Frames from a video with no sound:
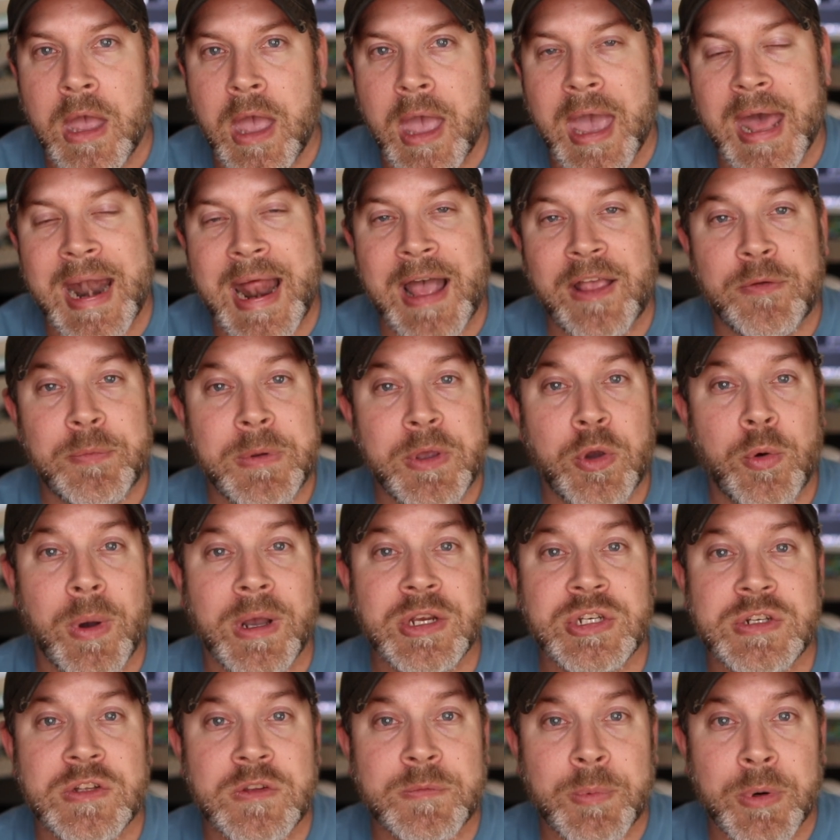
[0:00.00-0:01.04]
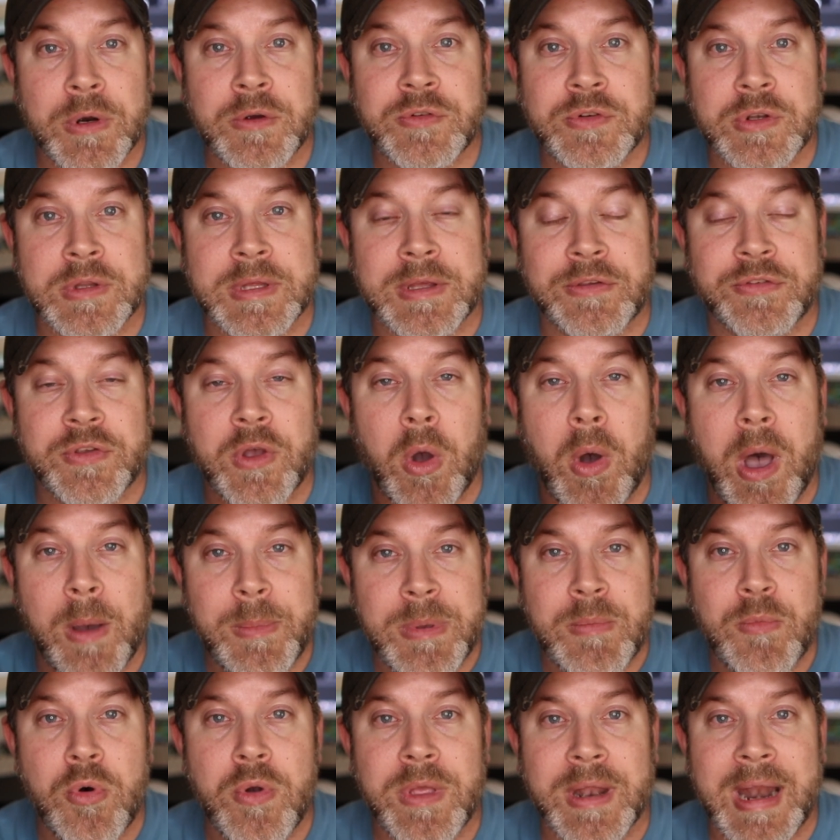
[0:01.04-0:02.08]
and ask me questions personally, so I'll
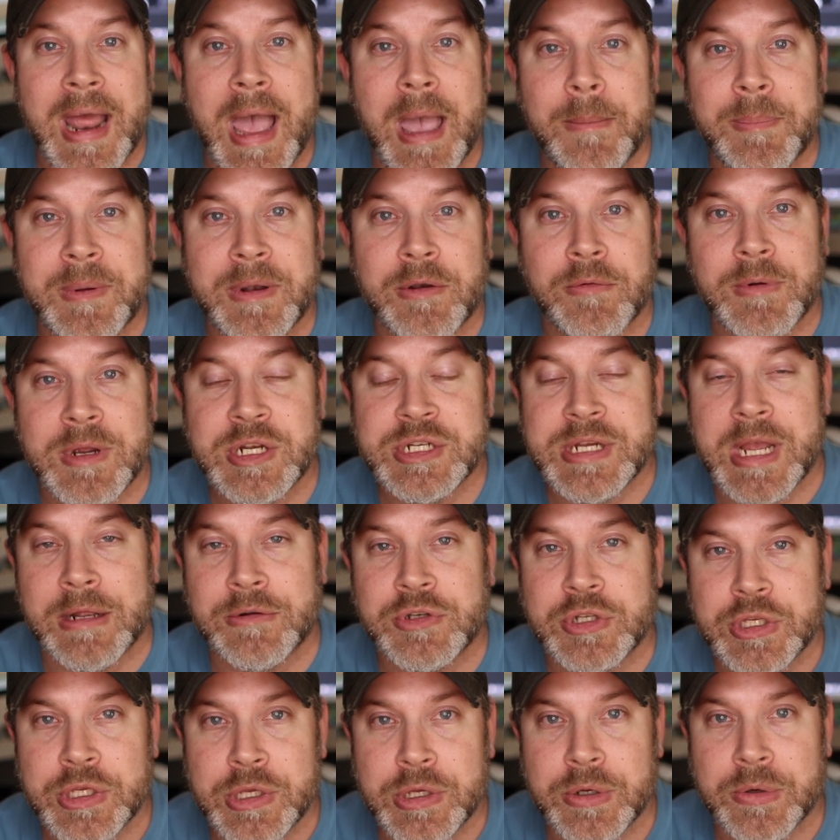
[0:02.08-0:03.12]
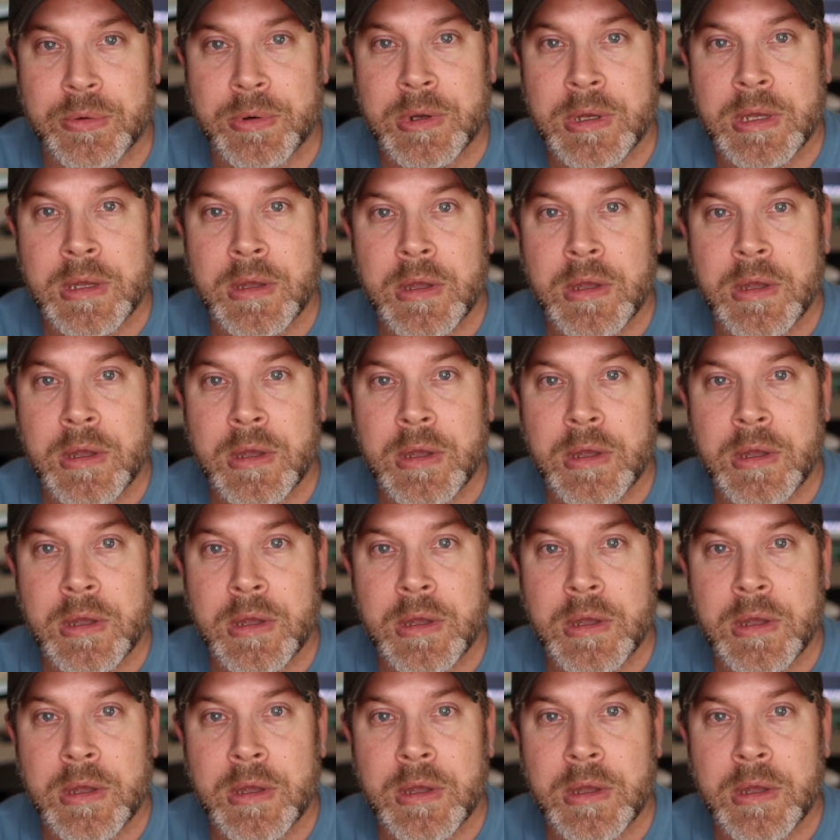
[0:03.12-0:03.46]
be more than happy to reach out to you.